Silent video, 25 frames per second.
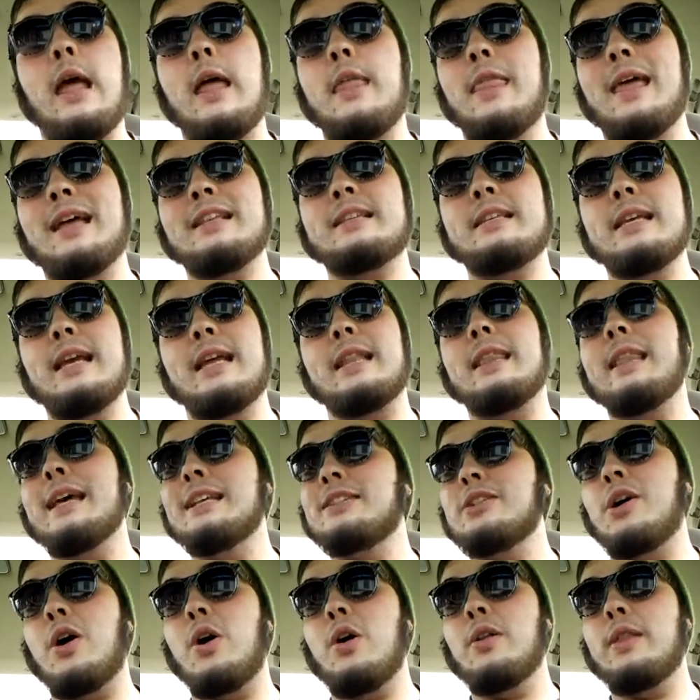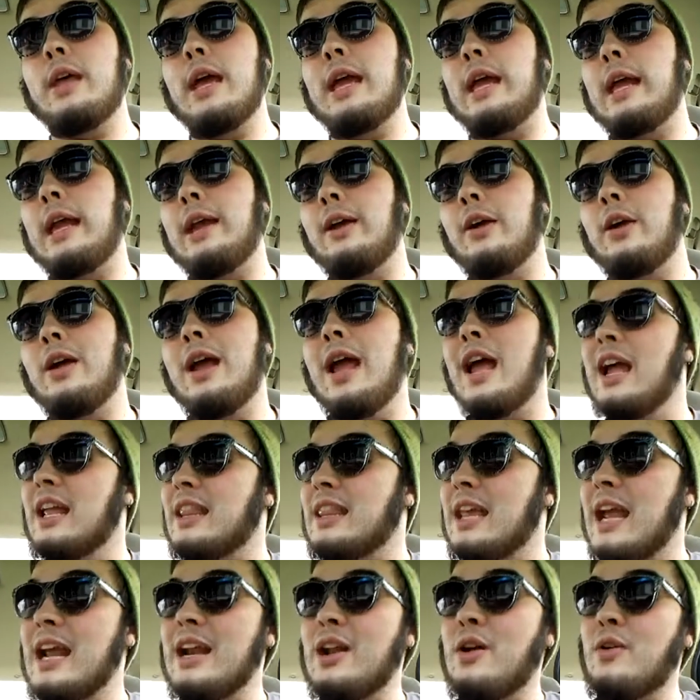That's it. That's all they hear.
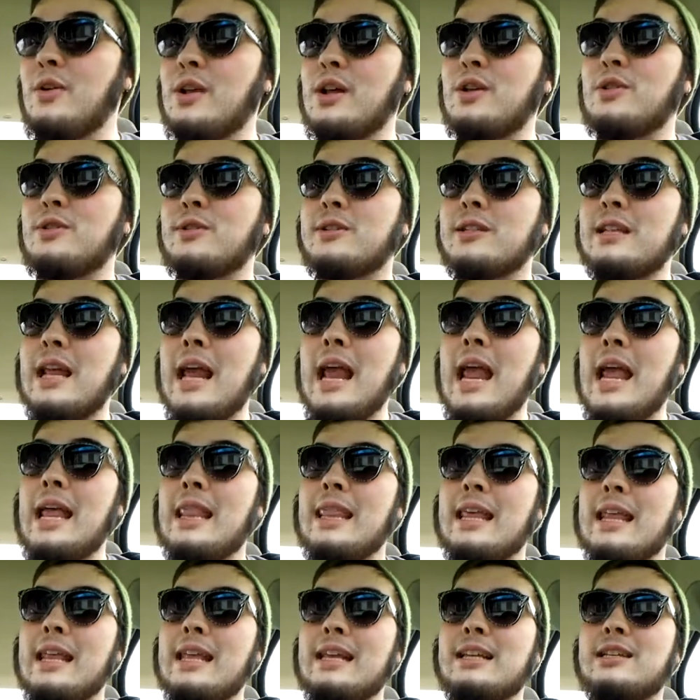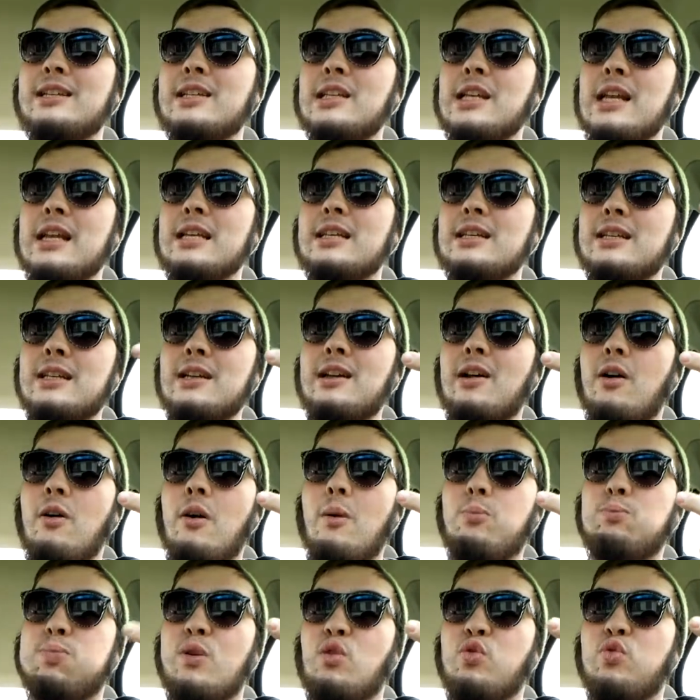They don't understand that it's just,
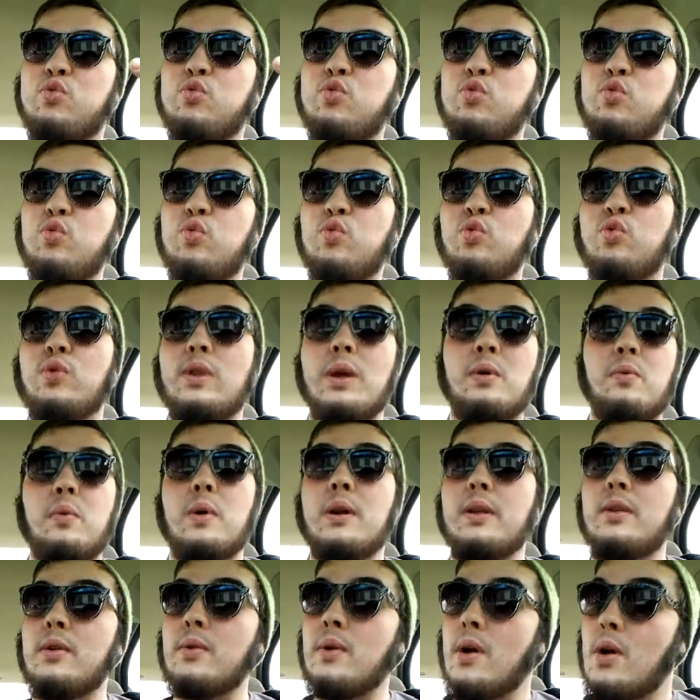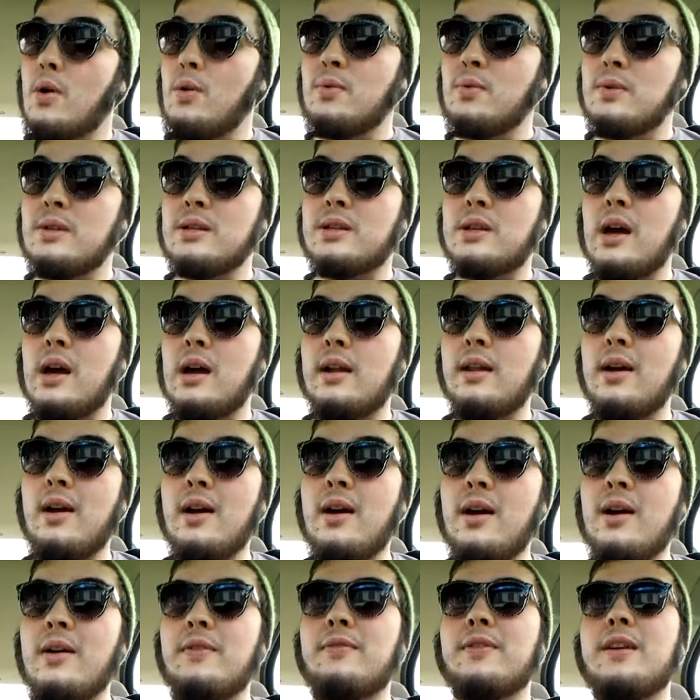poof, that one of their own just got
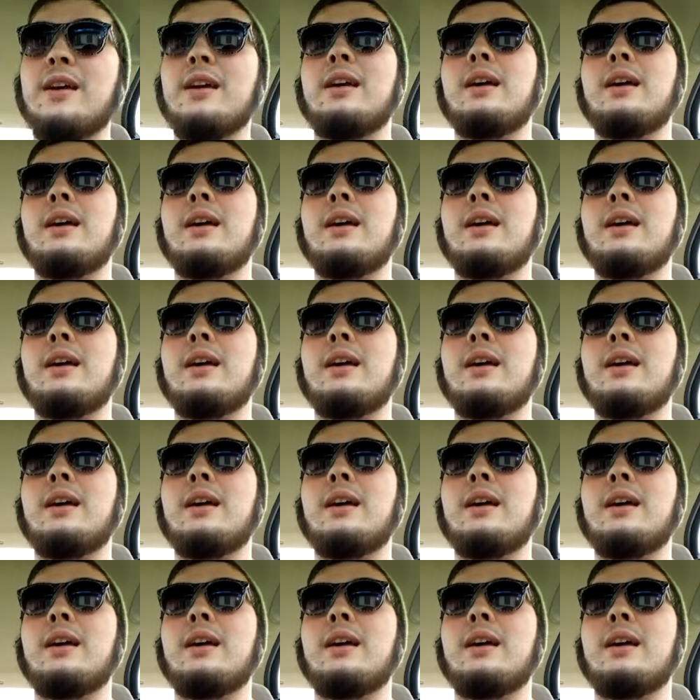off.